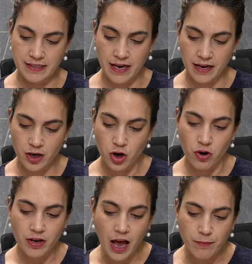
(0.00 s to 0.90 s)
saying,
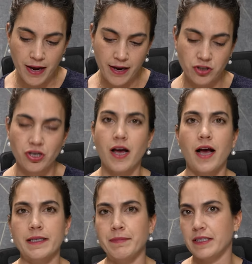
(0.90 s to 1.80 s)
"Kol kach maher
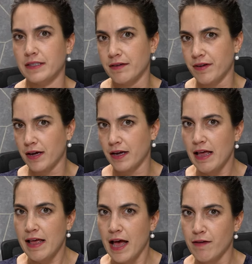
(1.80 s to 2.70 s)
shachachtem et hatevach?
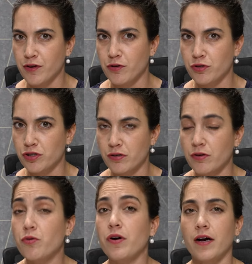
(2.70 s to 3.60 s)

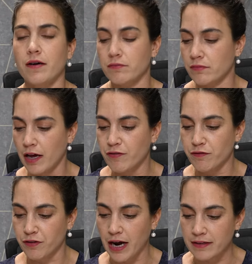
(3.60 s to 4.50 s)
Have you
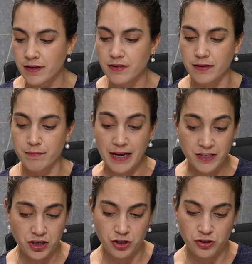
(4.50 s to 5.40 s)
forgotten the
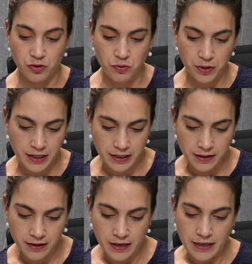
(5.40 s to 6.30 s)
massacre so
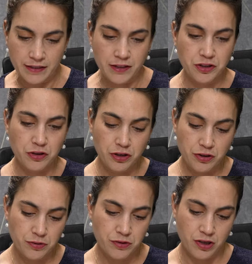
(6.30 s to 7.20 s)
quickly? Did you
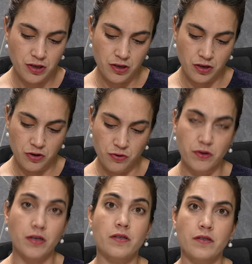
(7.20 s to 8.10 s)
lose
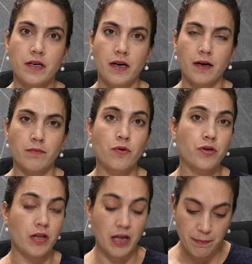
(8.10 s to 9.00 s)
your
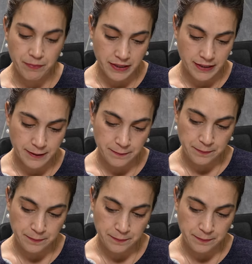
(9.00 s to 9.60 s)
moral compass?"